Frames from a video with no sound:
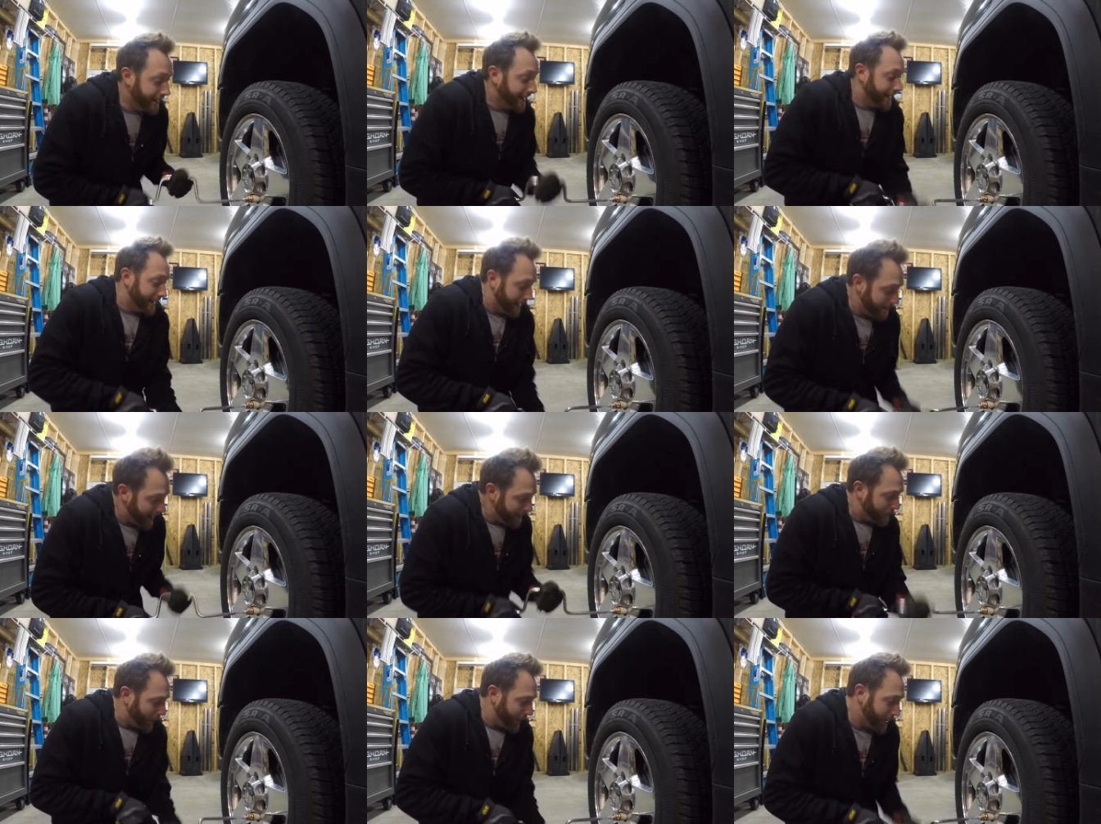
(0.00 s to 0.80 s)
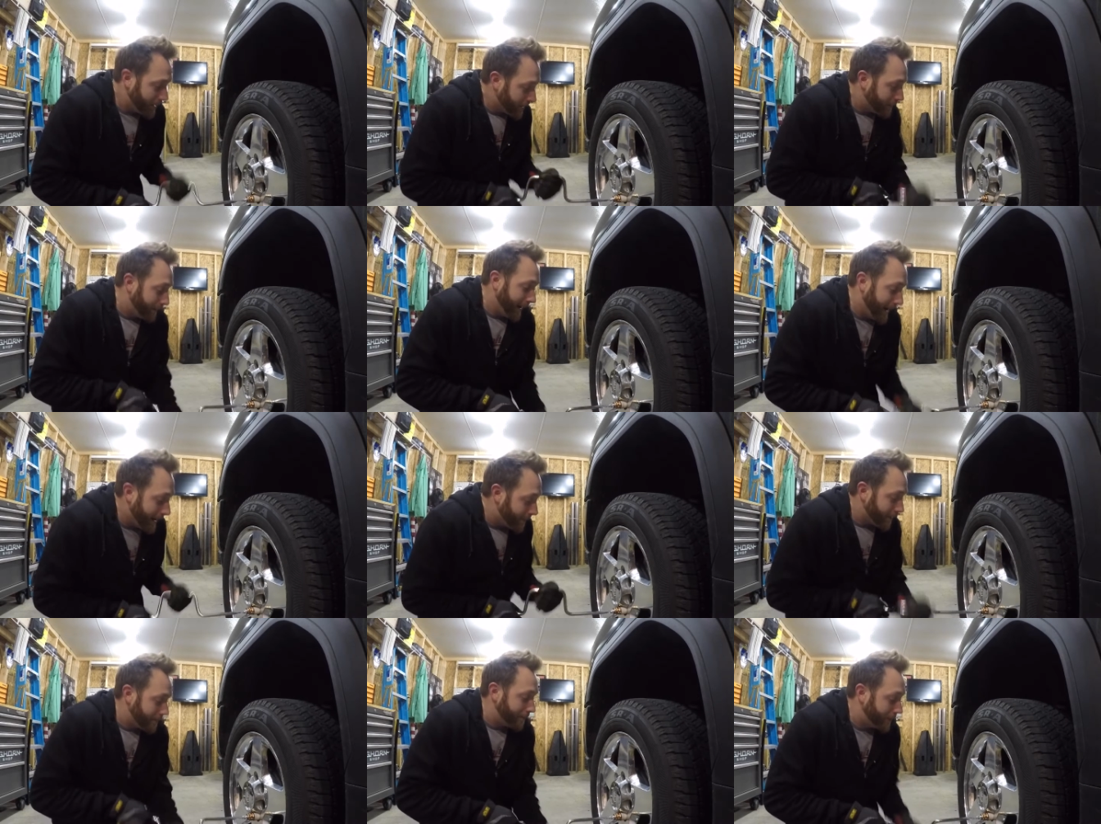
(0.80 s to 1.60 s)
They made pretty good
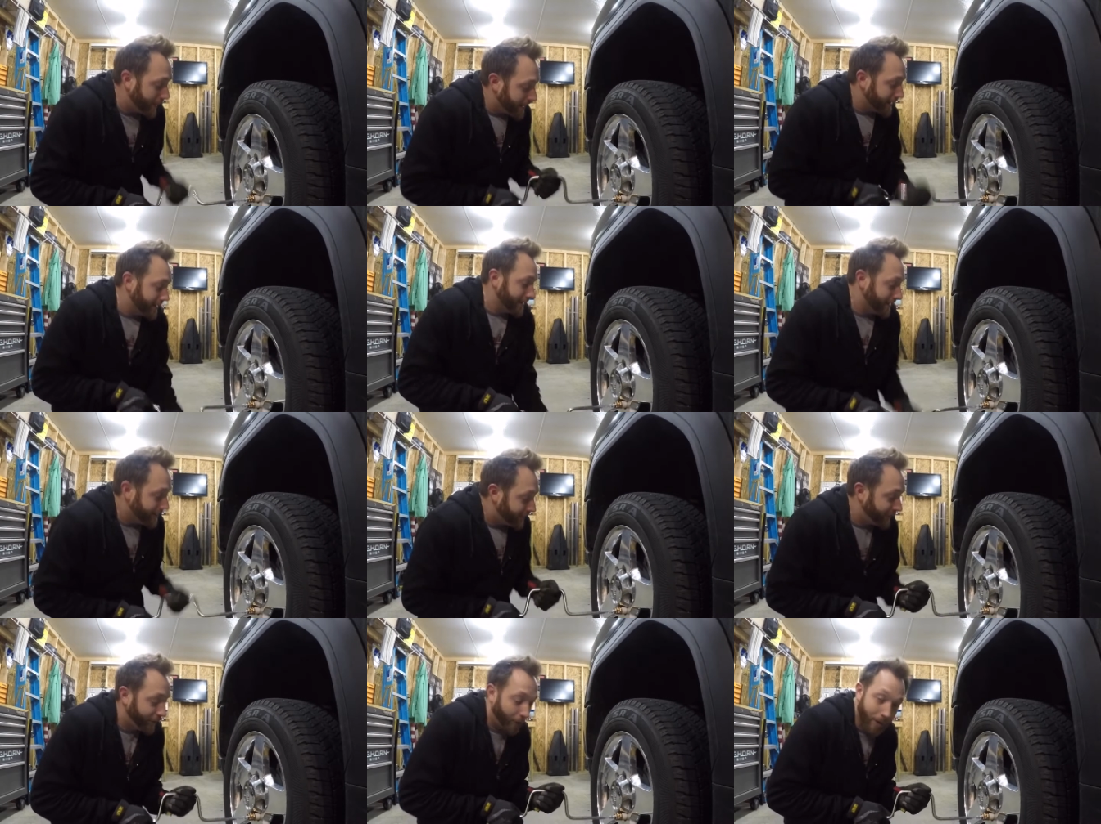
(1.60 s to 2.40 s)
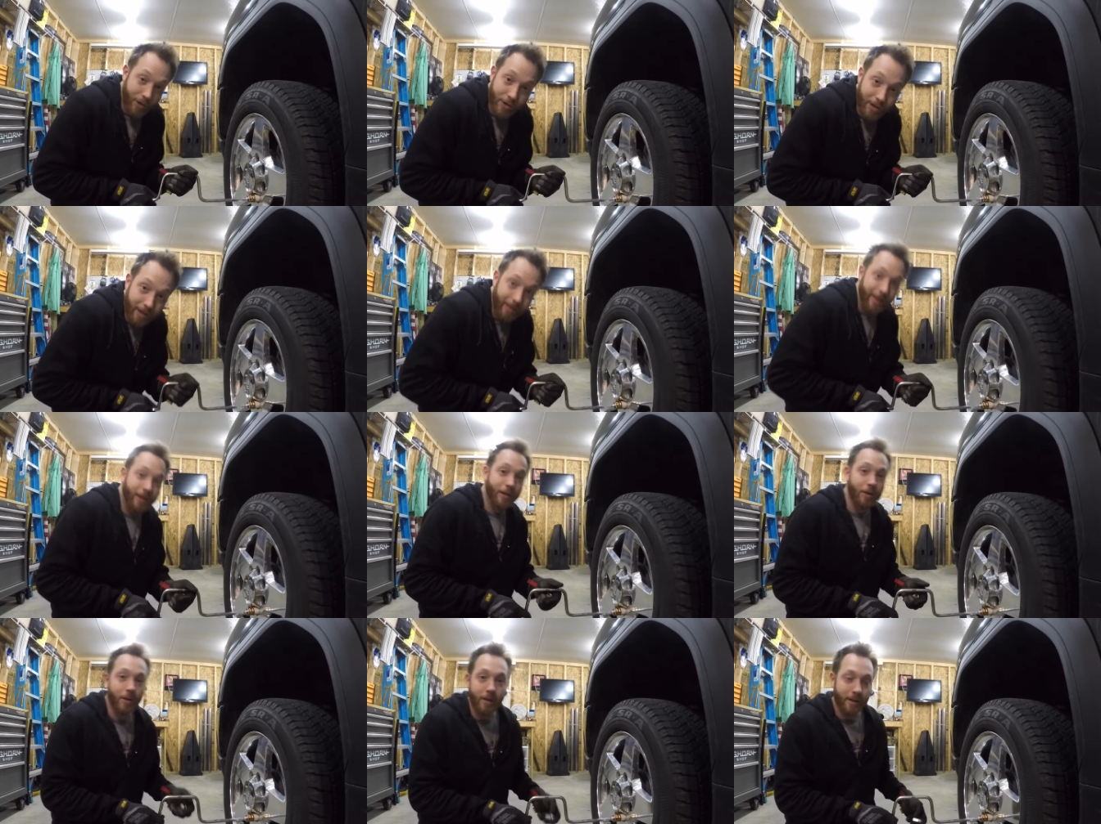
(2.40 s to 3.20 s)
power, but unfortunately, due
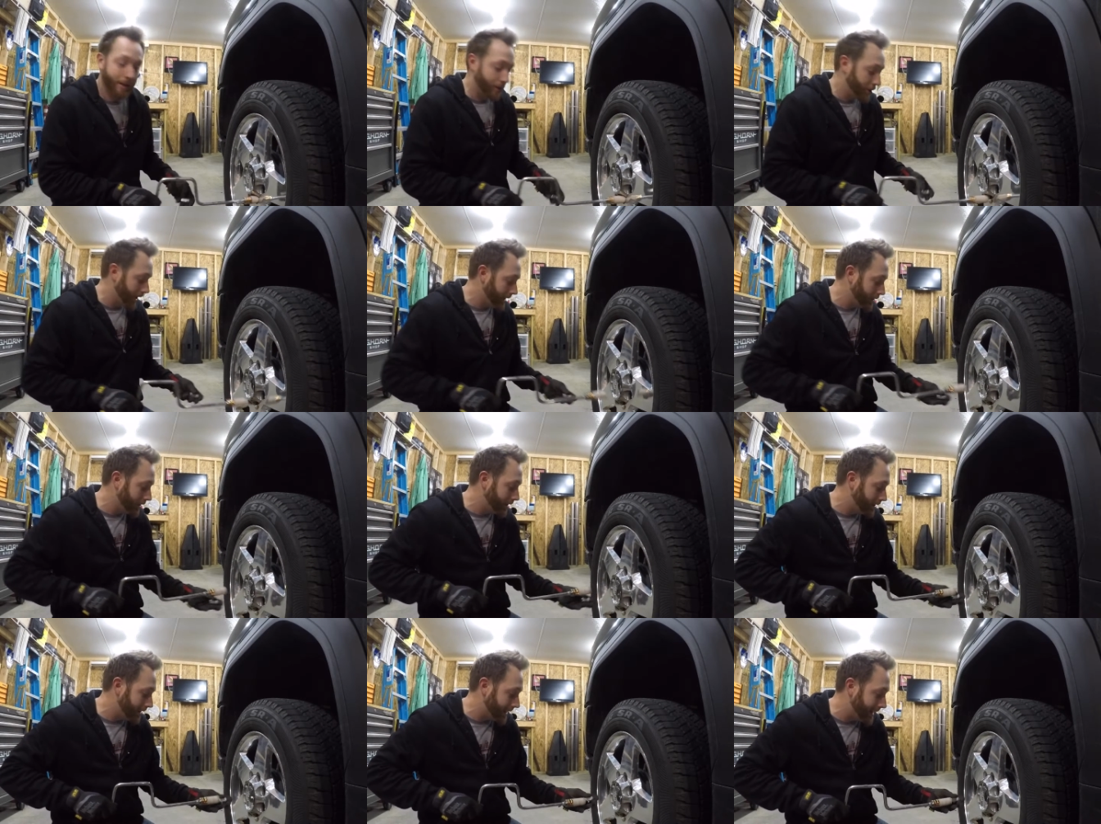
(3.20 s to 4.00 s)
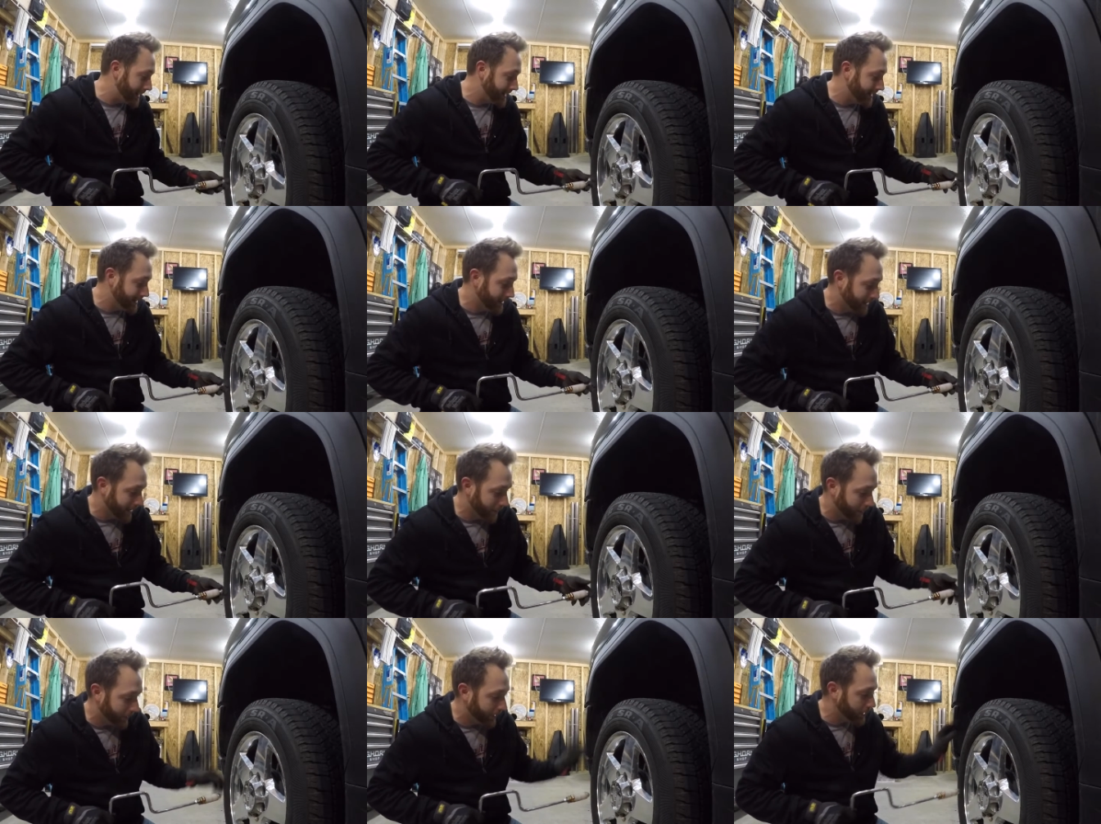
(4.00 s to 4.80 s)
to the injection design,
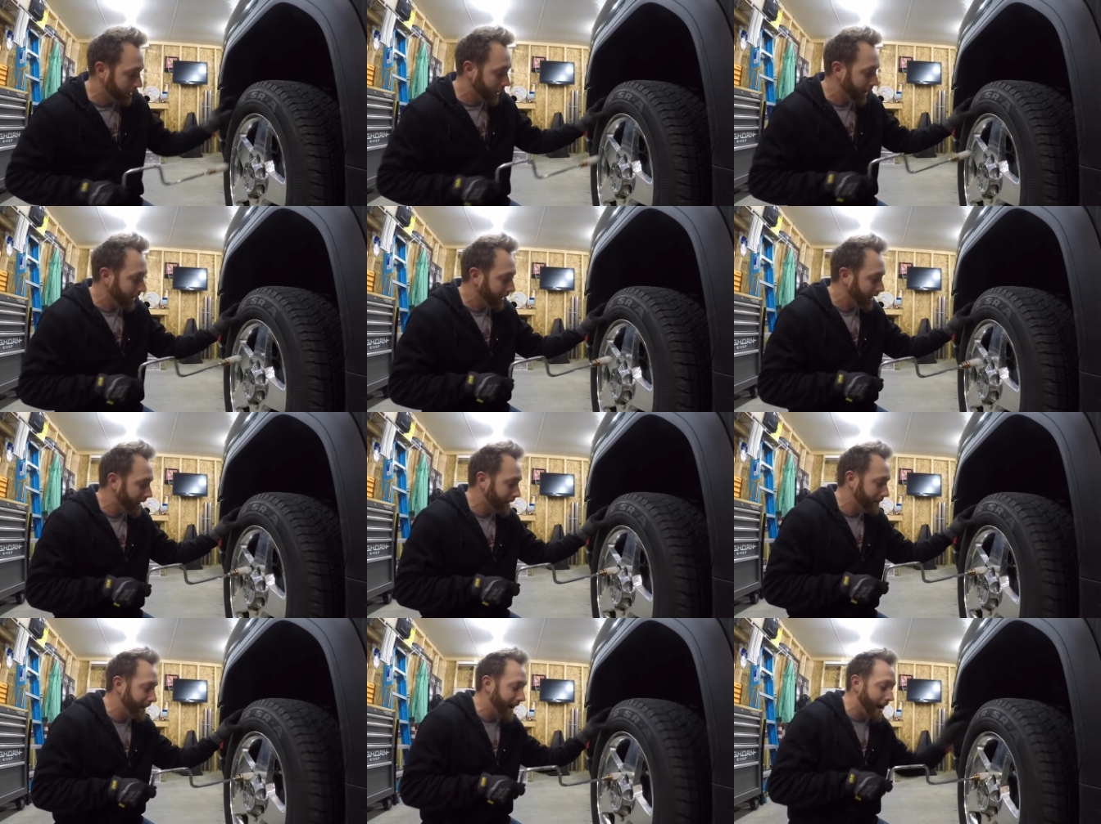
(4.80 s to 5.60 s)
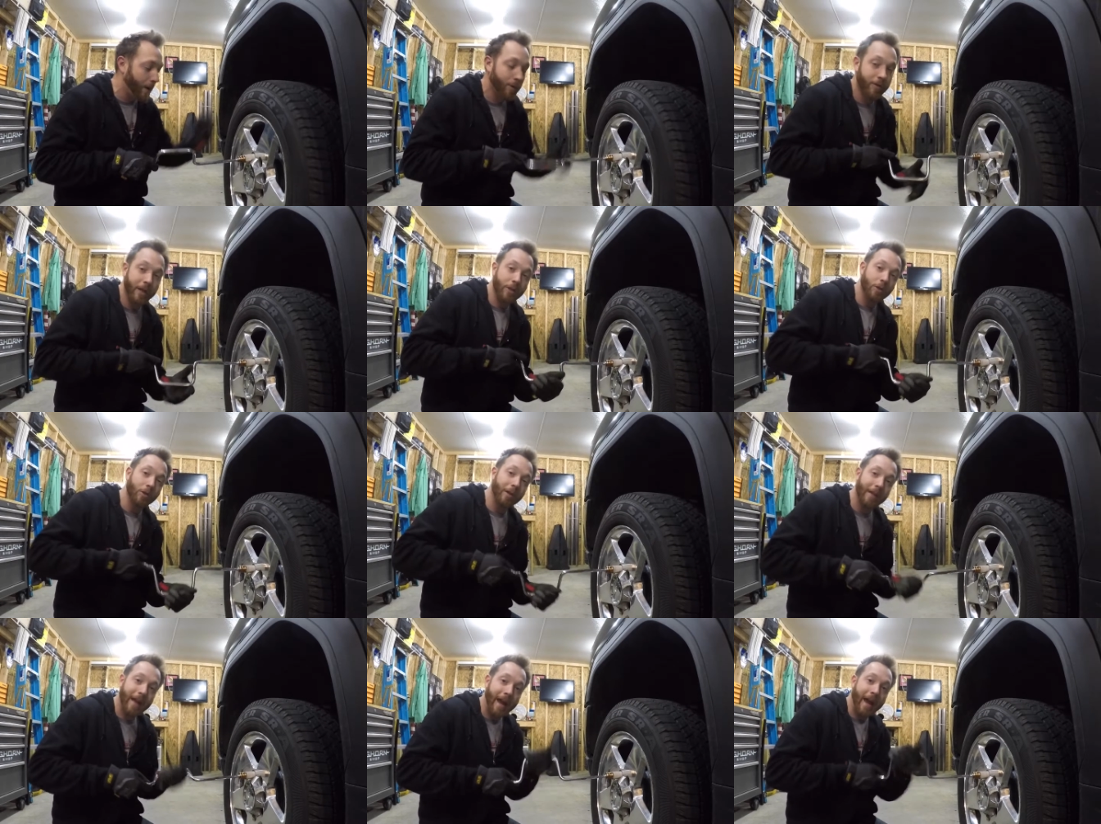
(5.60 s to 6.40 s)
well, there's not a lot of power that you
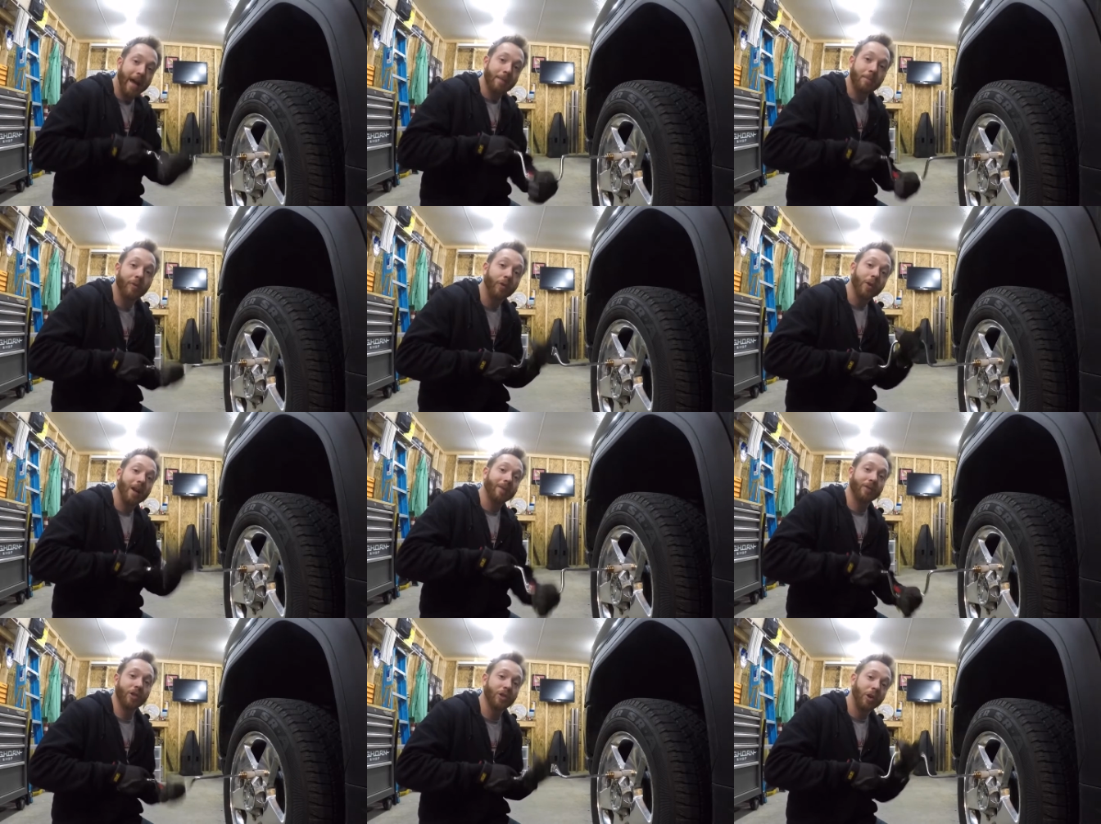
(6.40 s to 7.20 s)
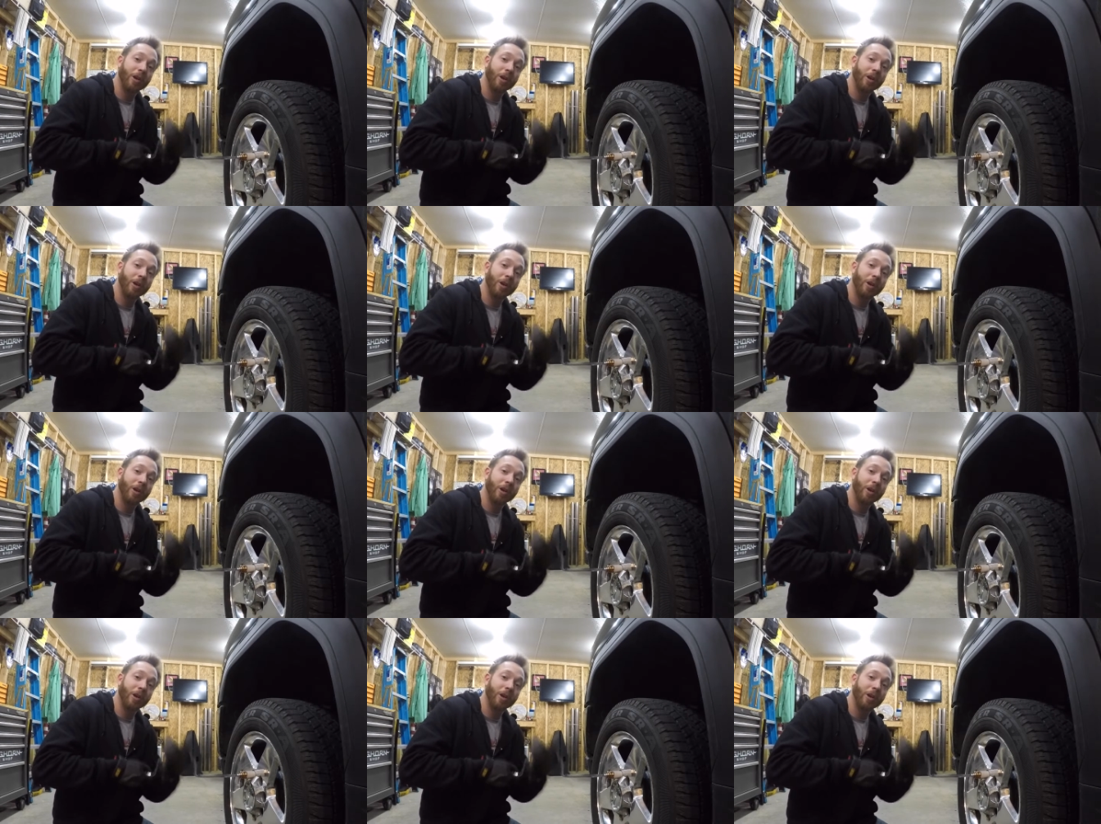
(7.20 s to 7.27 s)
can add before you have to start